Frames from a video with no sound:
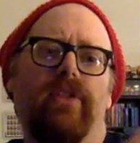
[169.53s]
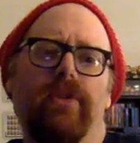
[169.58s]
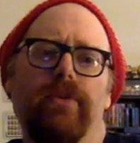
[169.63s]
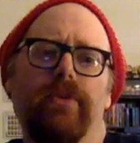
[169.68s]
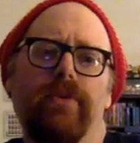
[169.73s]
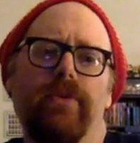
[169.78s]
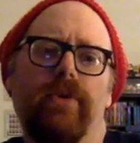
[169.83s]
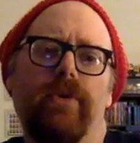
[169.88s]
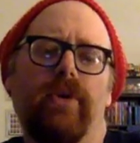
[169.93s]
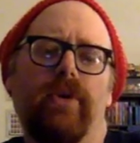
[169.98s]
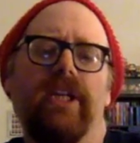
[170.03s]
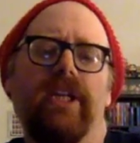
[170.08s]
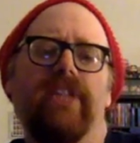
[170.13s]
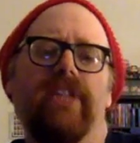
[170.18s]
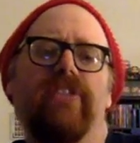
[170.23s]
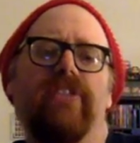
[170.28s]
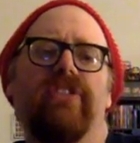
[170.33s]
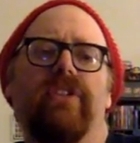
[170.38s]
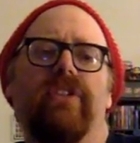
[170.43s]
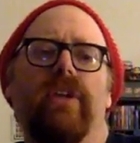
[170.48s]
Loot
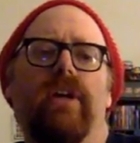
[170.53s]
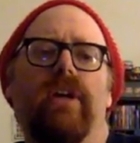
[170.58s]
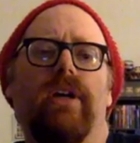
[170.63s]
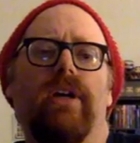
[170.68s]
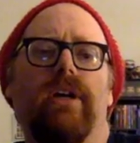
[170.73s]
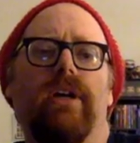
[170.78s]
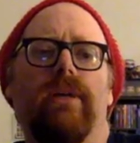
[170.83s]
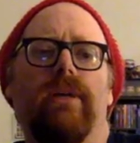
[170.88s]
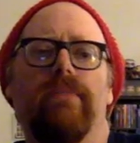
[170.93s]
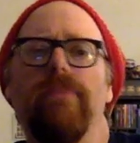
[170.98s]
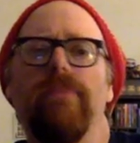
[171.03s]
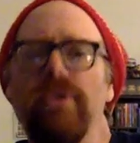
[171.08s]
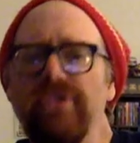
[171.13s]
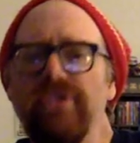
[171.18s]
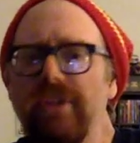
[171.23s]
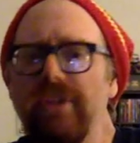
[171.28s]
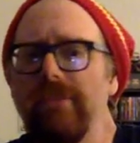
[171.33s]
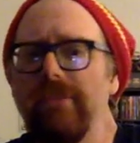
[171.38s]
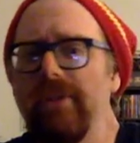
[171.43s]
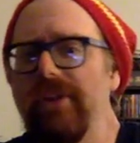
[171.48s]
Crate, most of
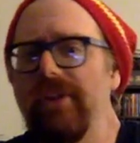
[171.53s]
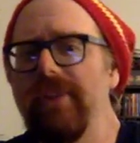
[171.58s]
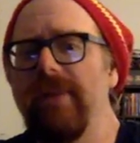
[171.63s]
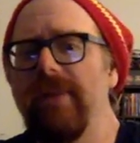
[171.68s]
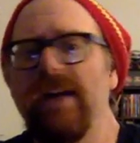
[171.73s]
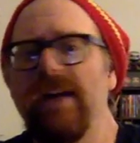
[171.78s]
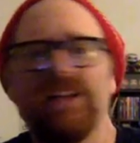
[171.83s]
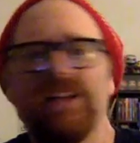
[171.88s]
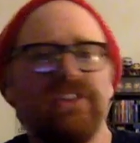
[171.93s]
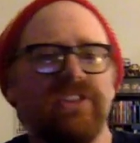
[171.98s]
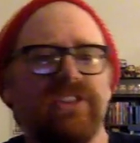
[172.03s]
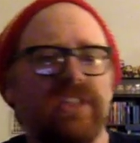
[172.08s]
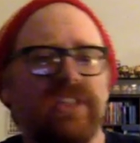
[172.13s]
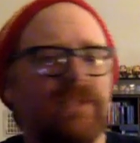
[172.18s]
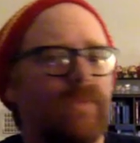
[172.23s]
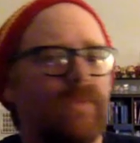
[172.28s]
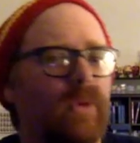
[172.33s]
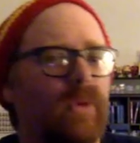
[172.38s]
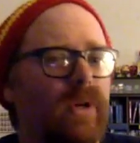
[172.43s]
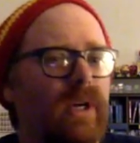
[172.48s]
the monthly boxes
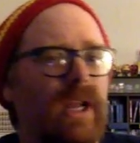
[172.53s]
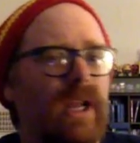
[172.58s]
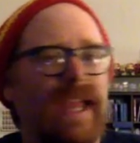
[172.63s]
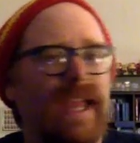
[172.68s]
anymore,